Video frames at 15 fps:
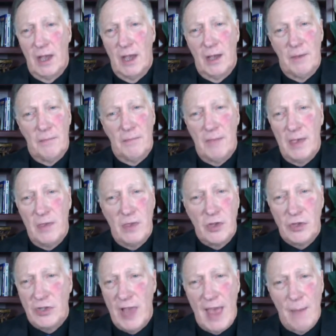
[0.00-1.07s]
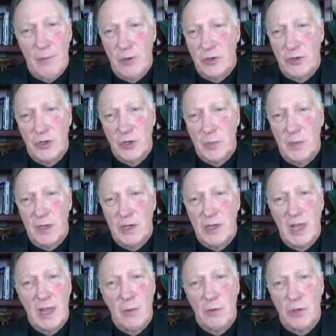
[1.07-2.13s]
may this Sabbath just be a day
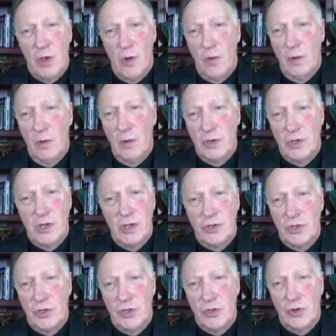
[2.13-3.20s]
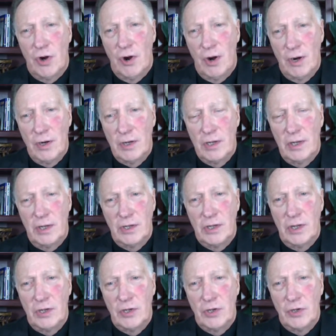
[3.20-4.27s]
when the Holy One touches your heart and
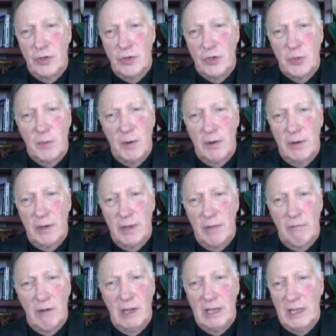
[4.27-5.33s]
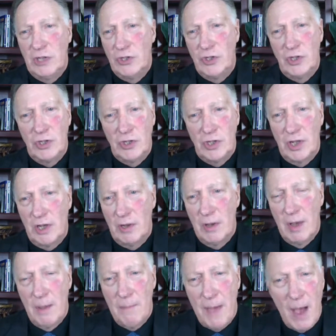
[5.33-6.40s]
touches your spirit and releases the
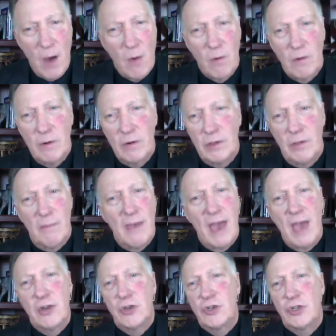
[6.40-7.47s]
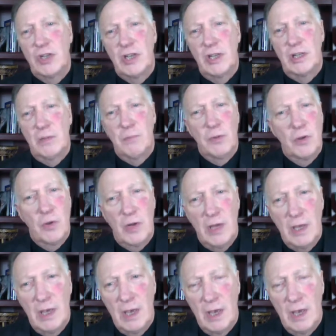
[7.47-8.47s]
power, the majesty, and the beauty,